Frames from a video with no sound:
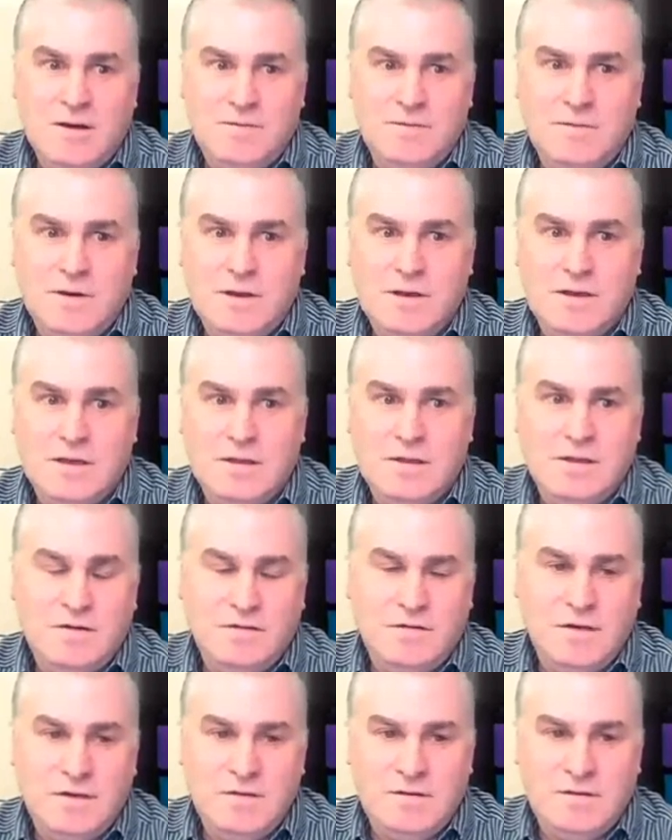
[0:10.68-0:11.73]
nothing in
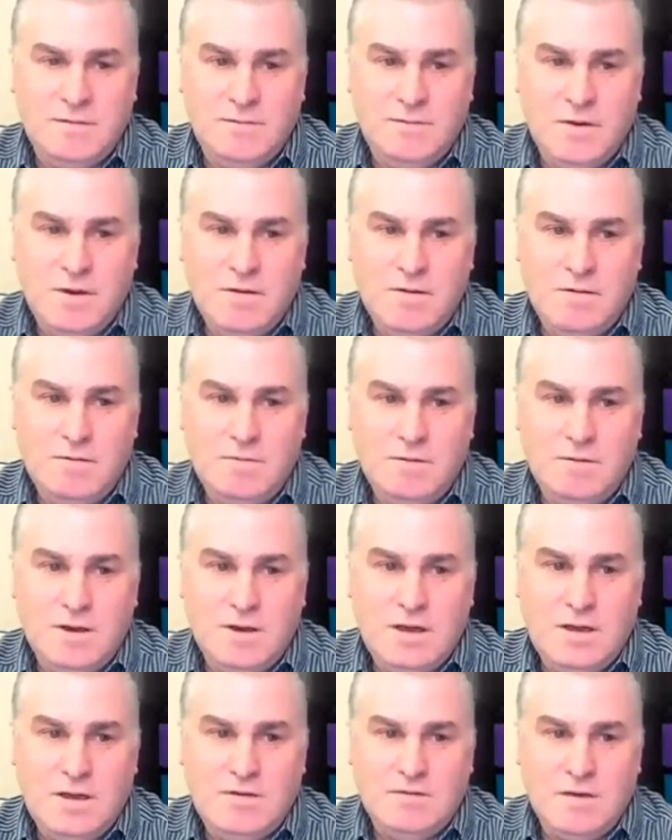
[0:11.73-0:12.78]
this interview
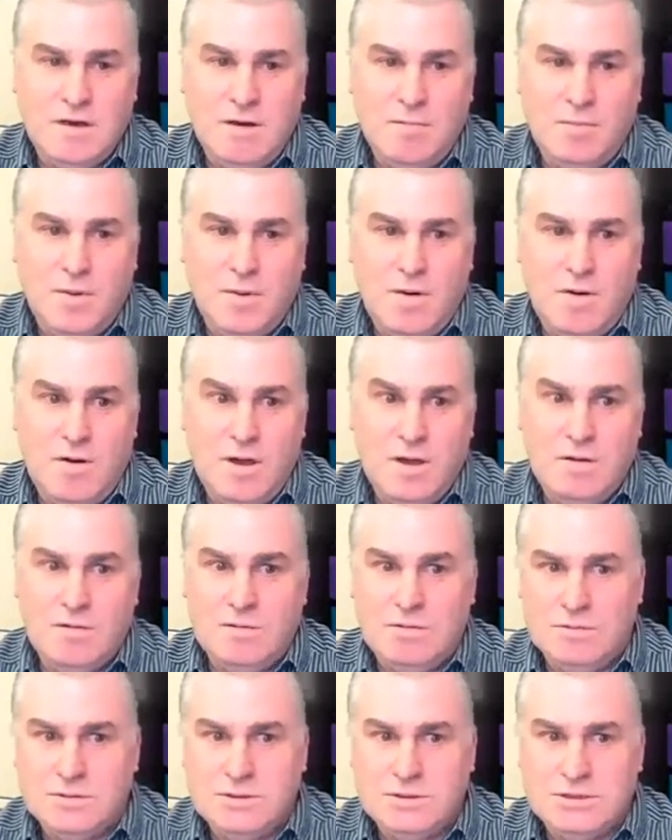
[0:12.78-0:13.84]
is a buy
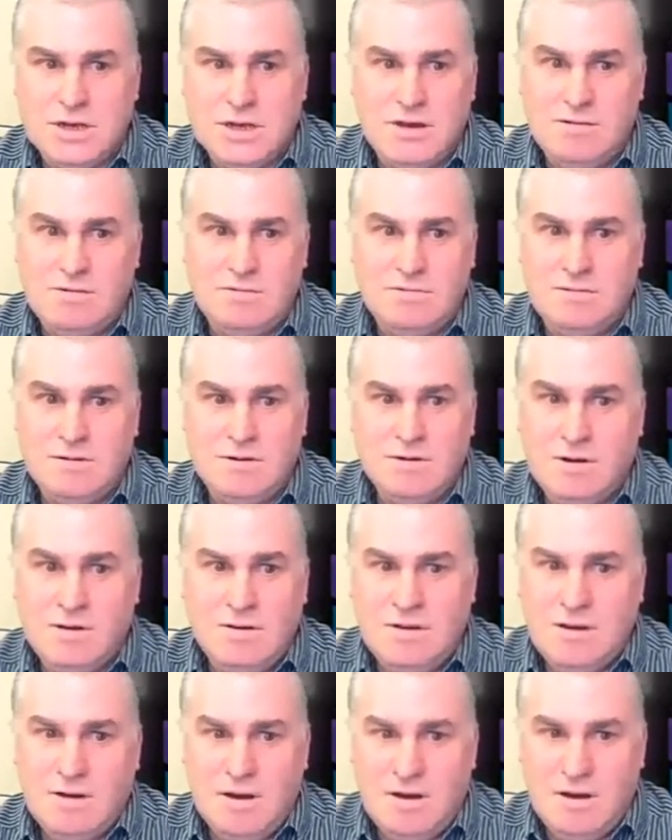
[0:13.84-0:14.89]
or sell
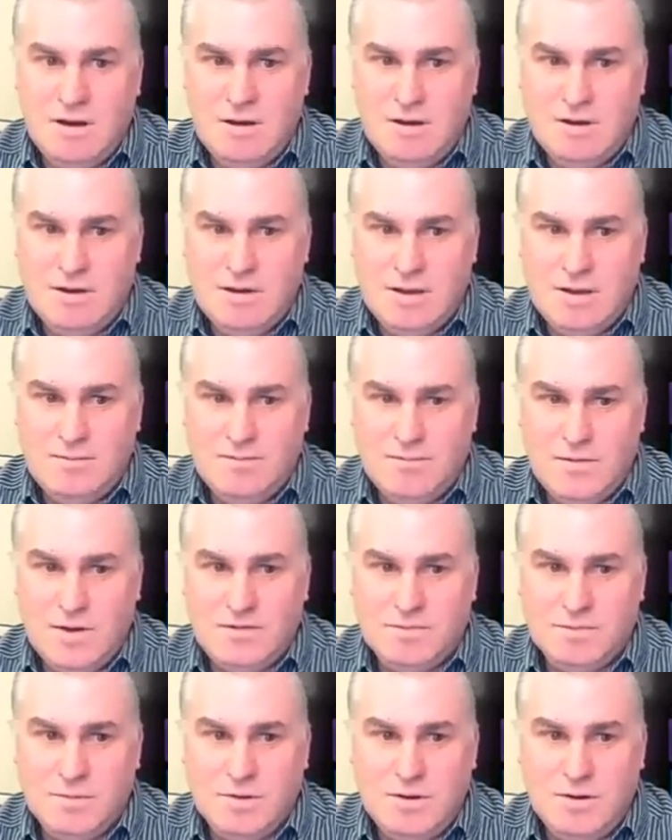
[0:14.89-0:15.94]

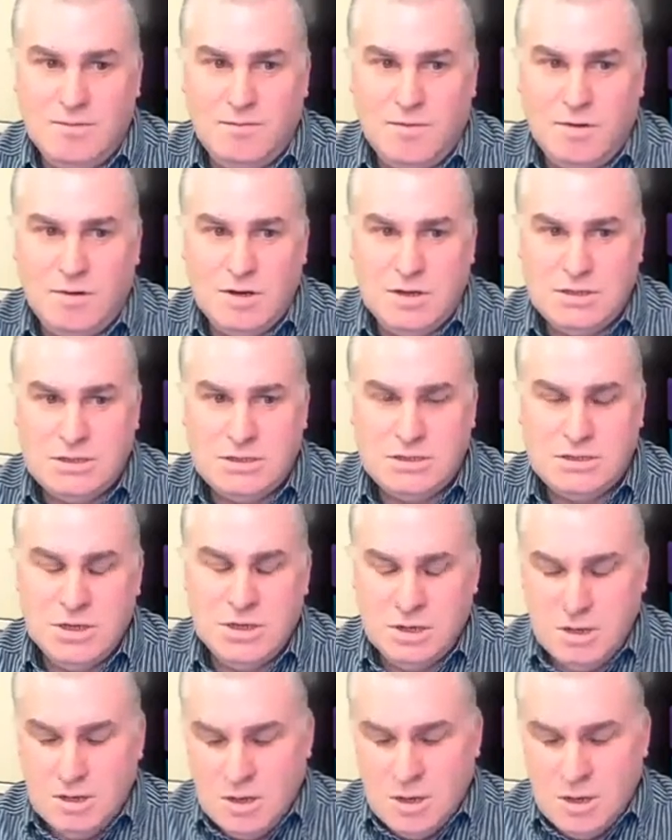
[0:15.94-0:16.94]
investment advice.